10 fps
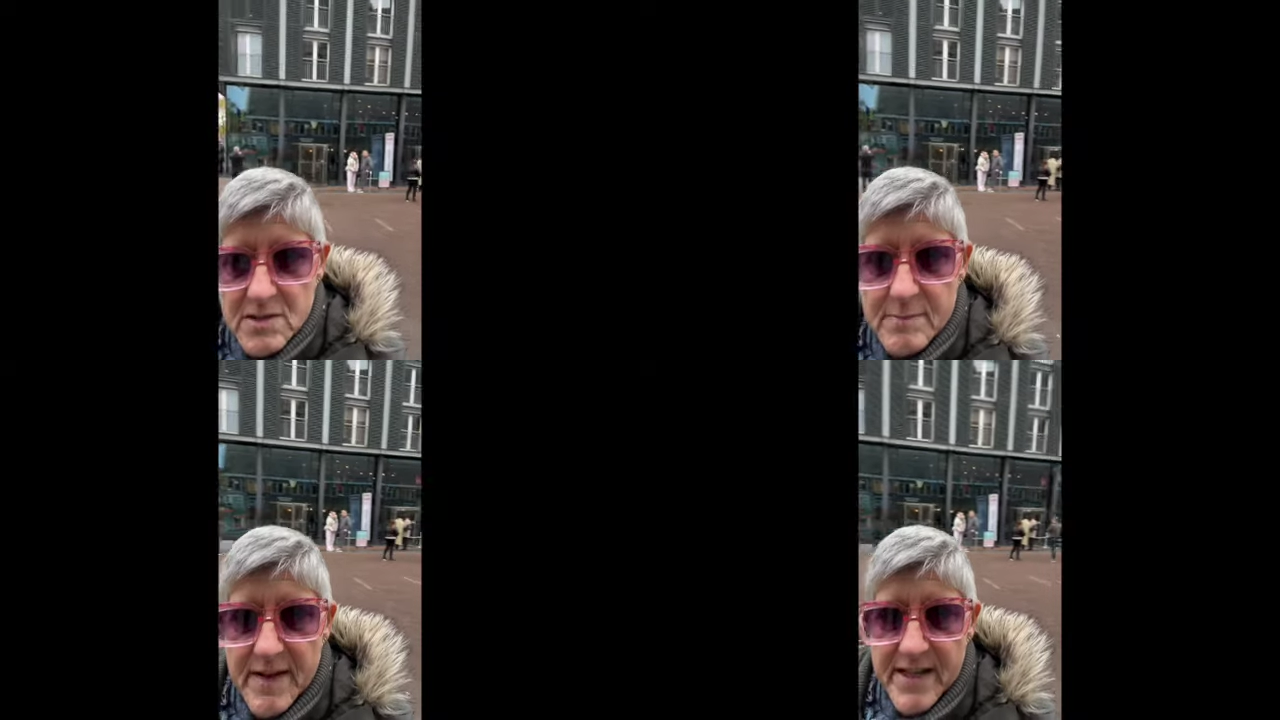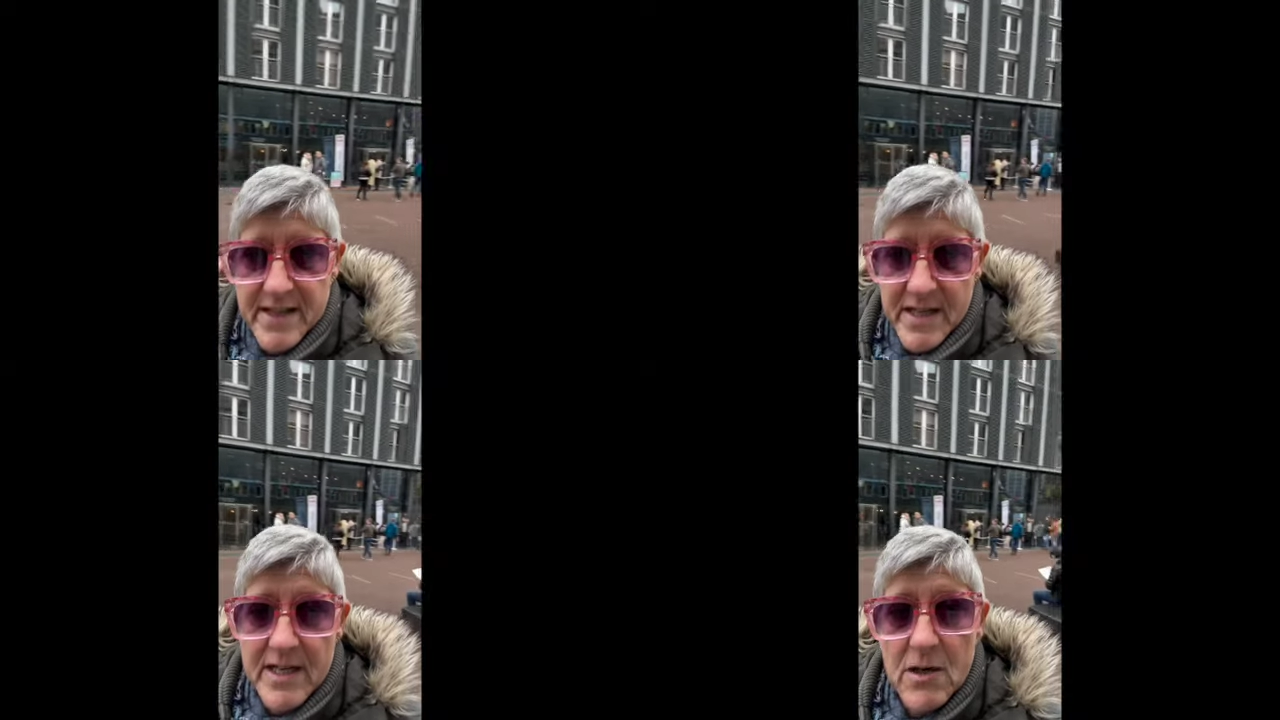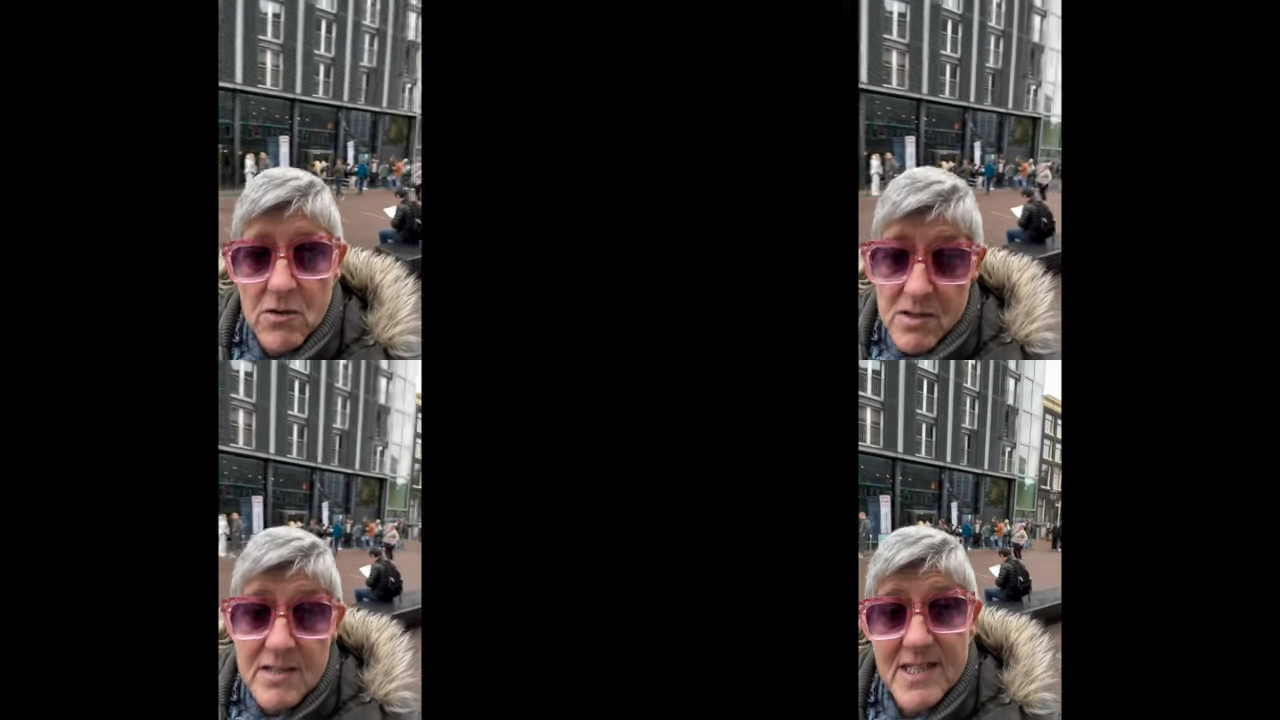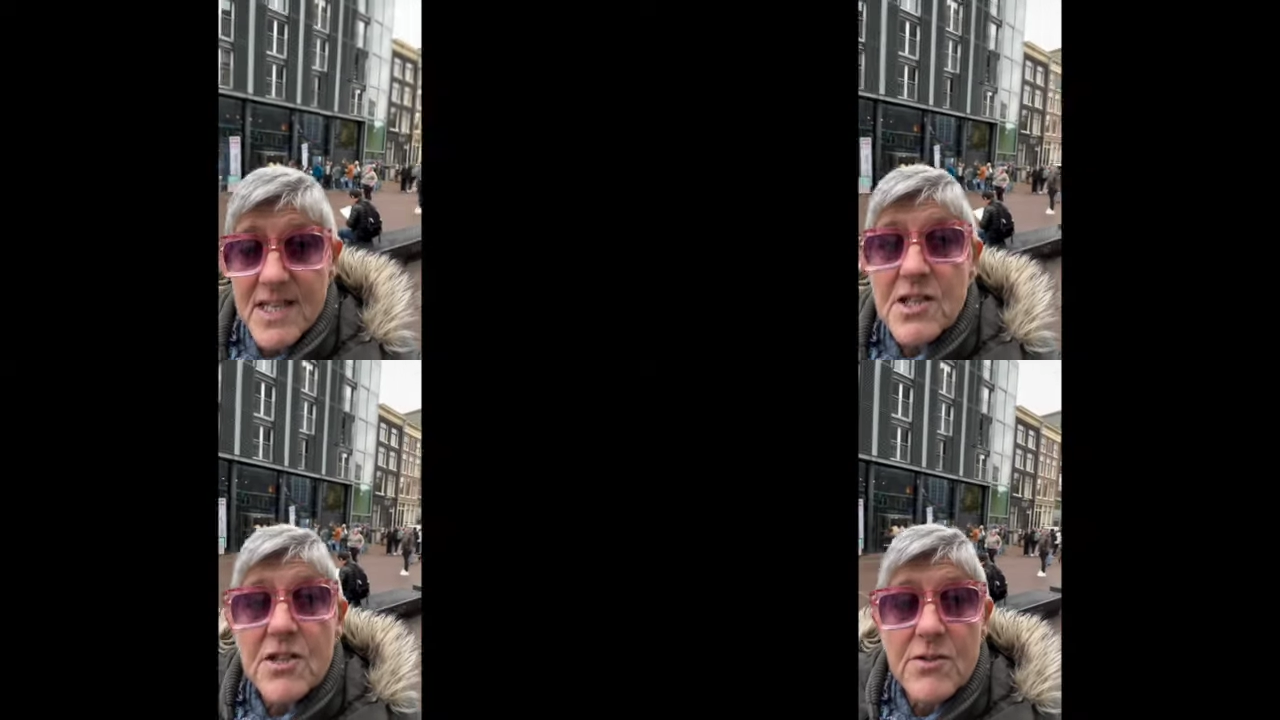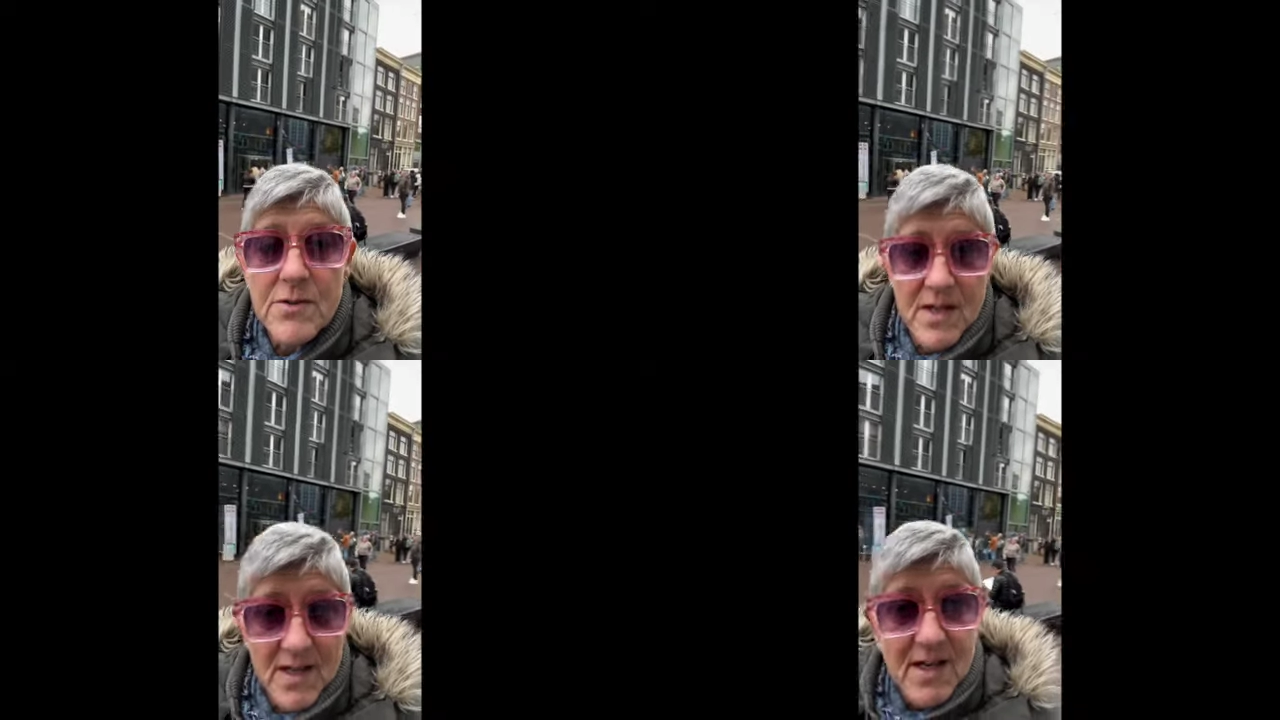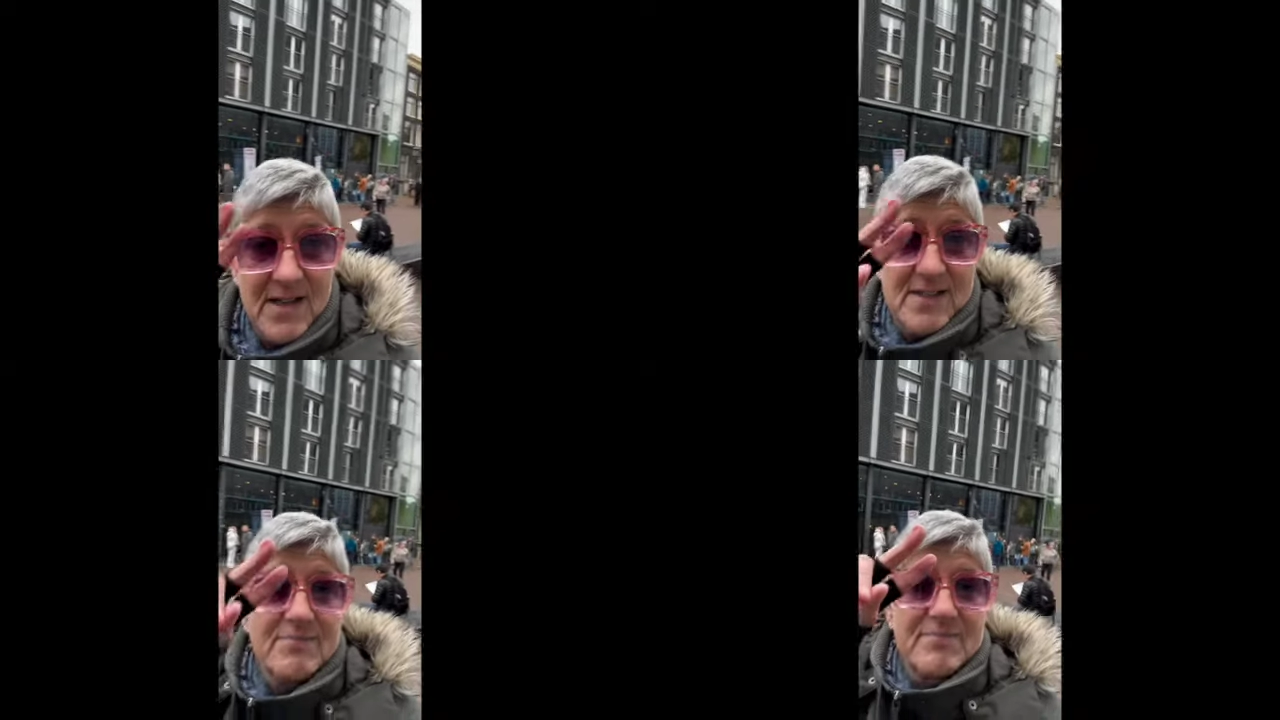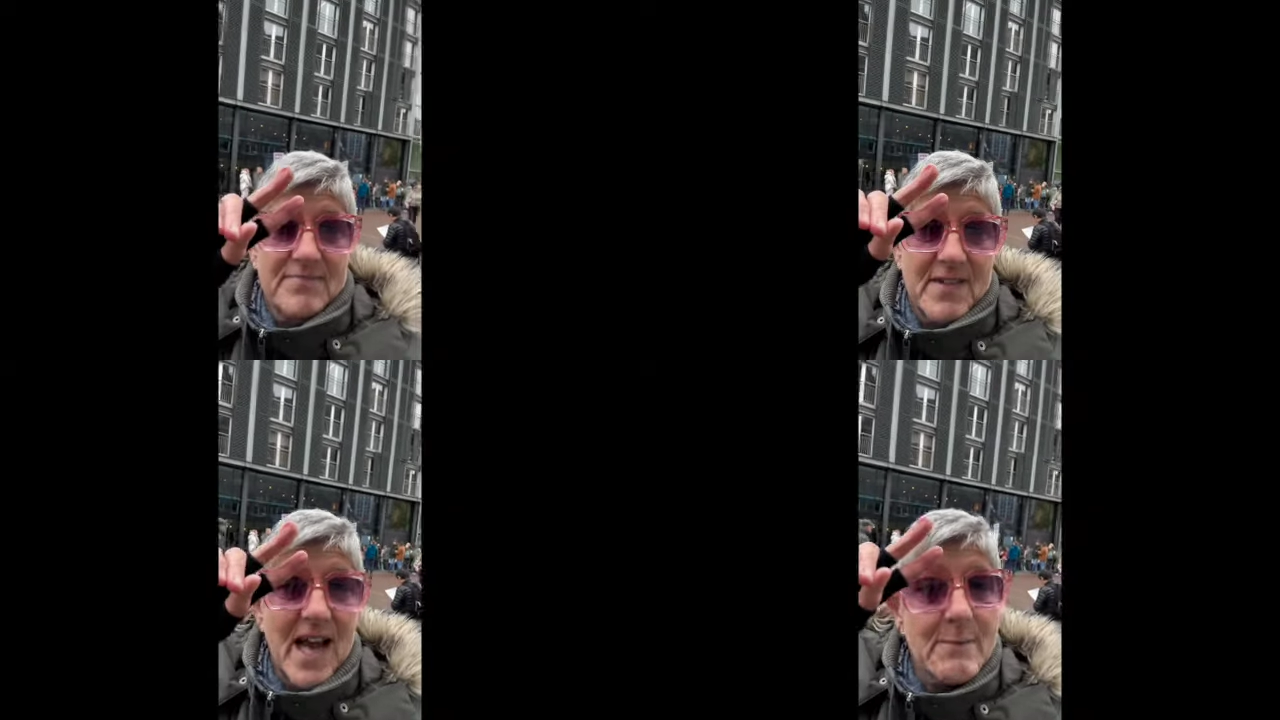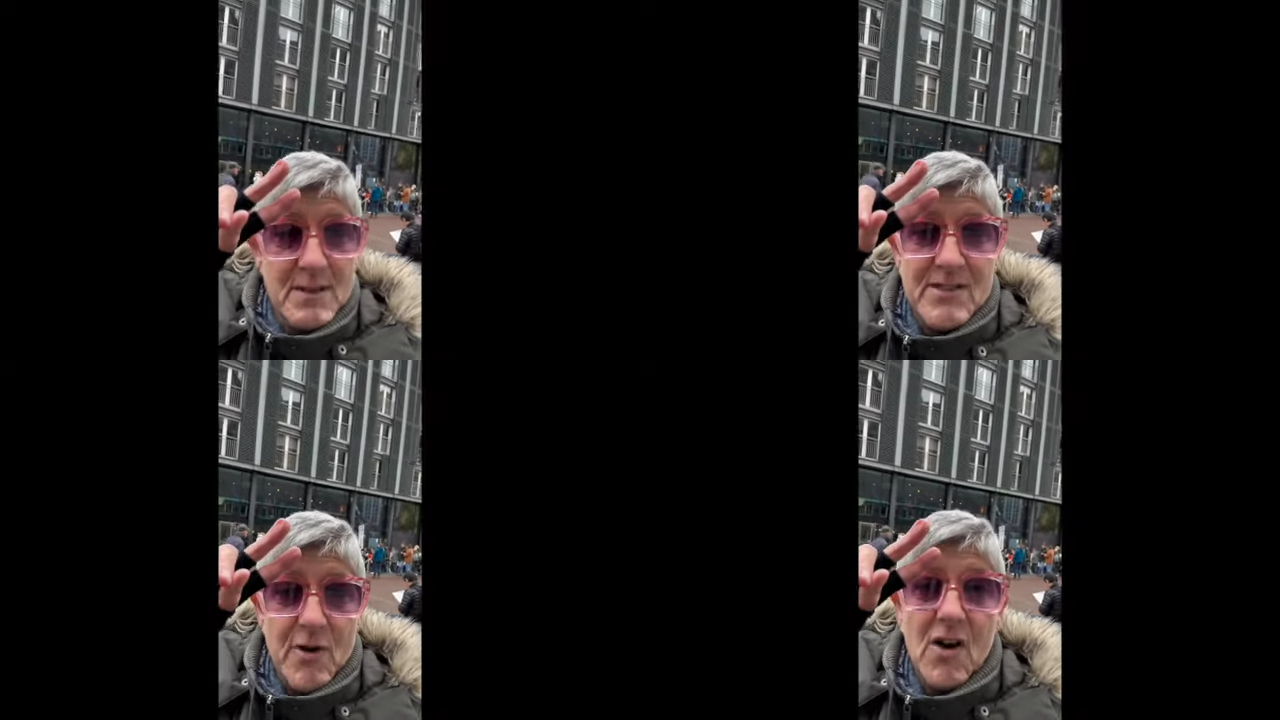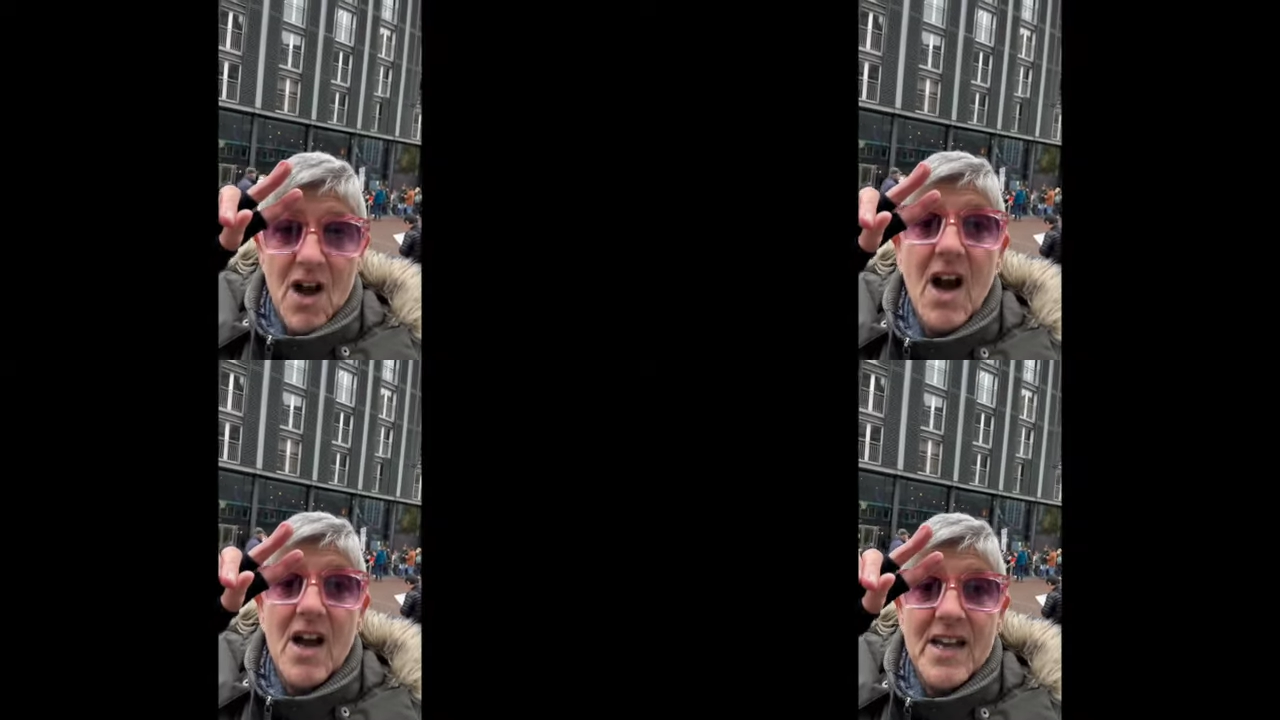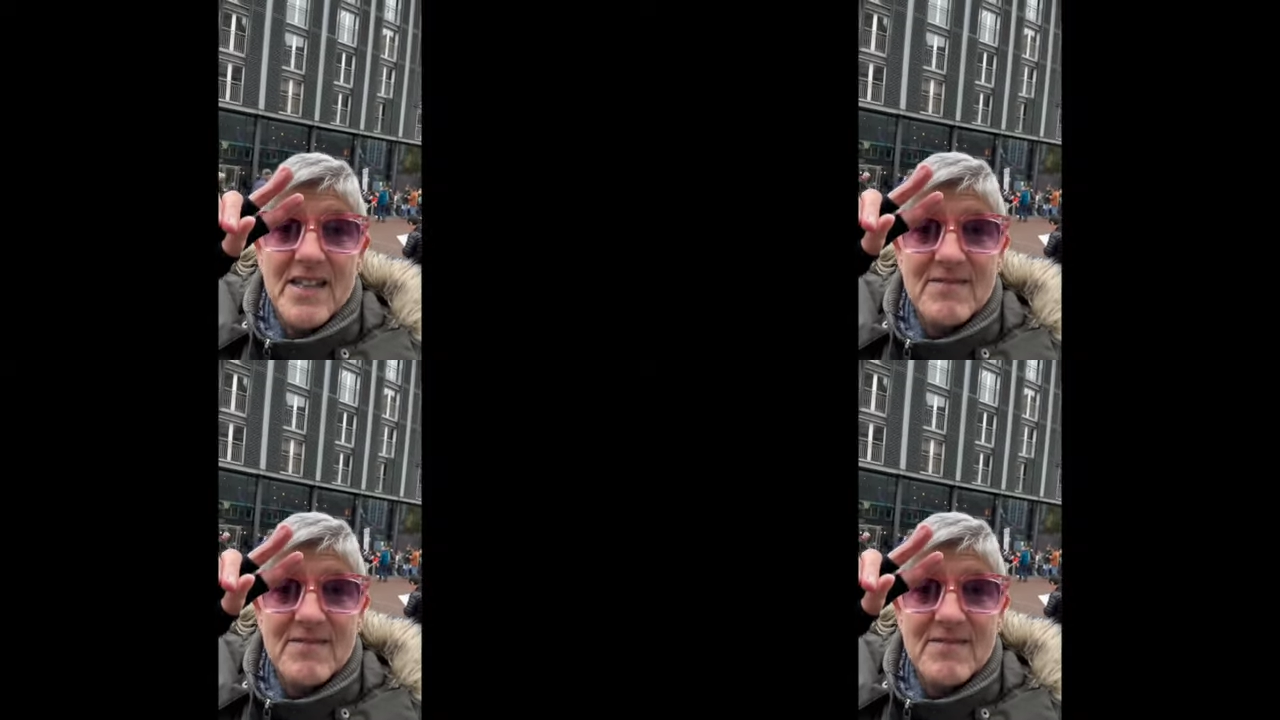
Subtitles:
and may it long continue. And Israel high.